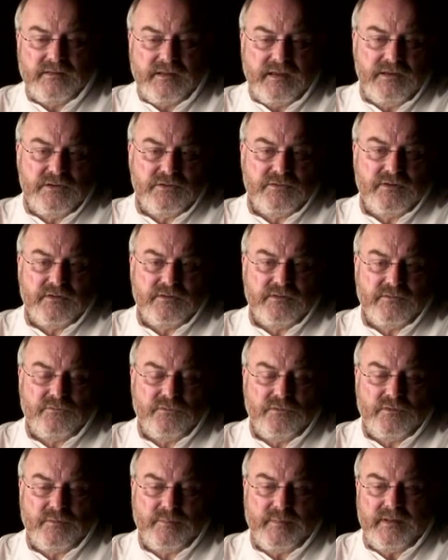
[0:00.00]
the danger is
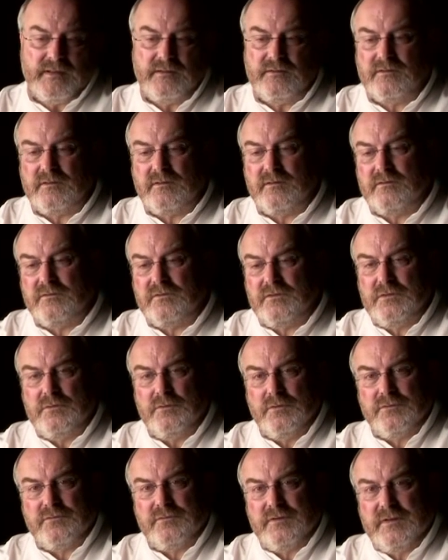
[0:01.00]
if you spend
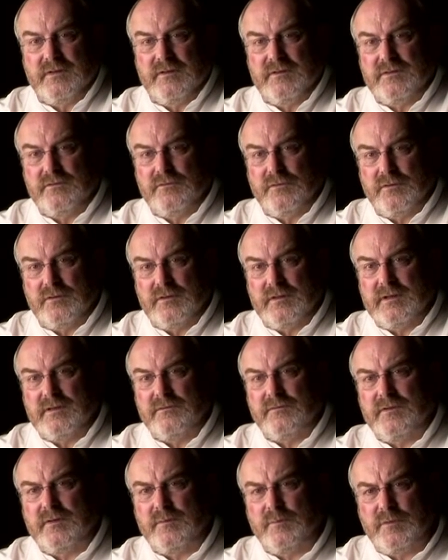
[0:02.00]
2 or 3 years of your
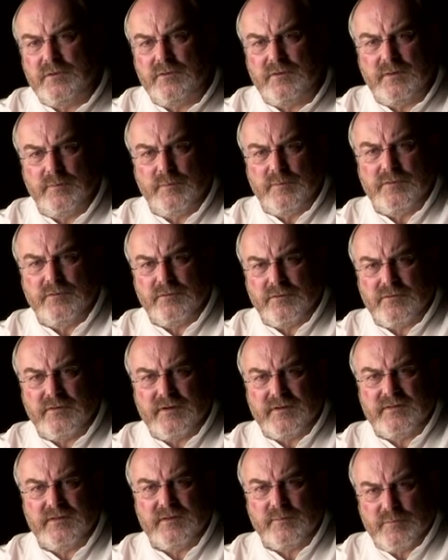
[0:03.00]
life in a purely
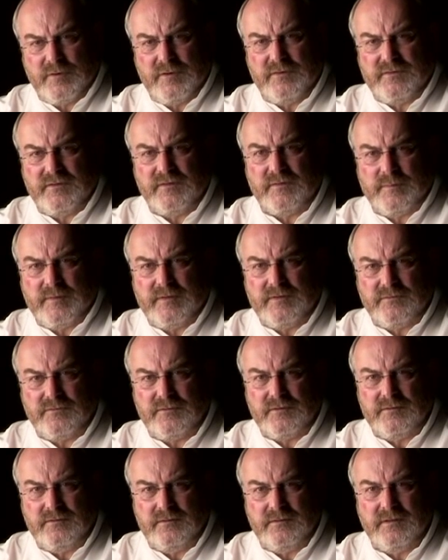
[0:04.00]
bureaucratic, process-based
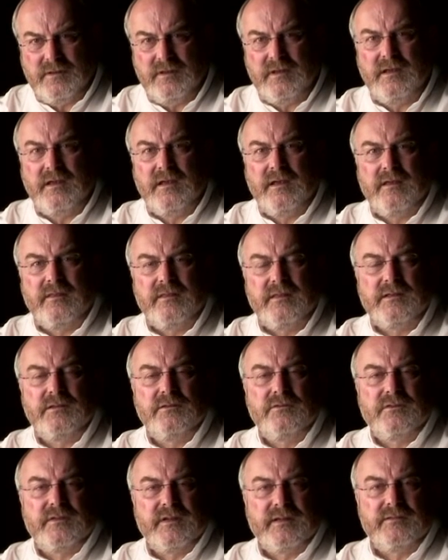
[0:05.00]
role,
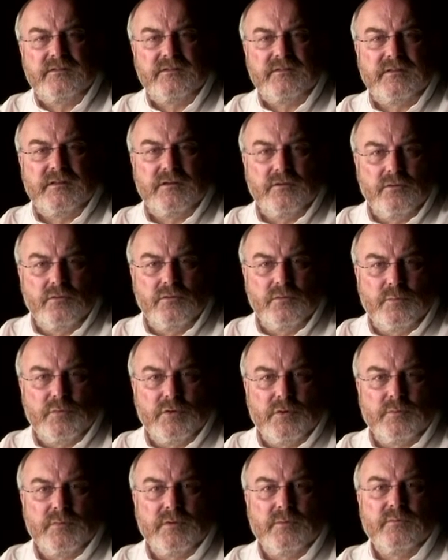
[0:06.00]
then you tend to see all
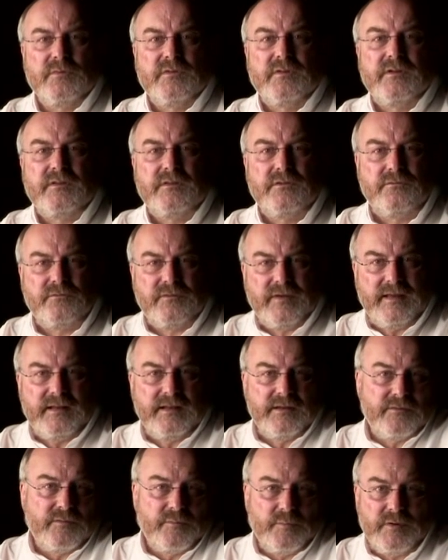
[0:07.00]
problems as a
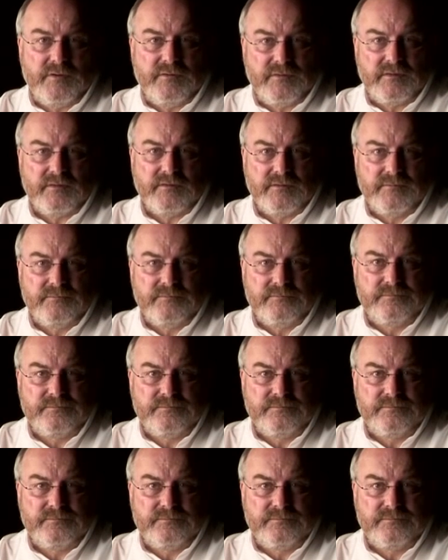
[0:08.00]
failure of process.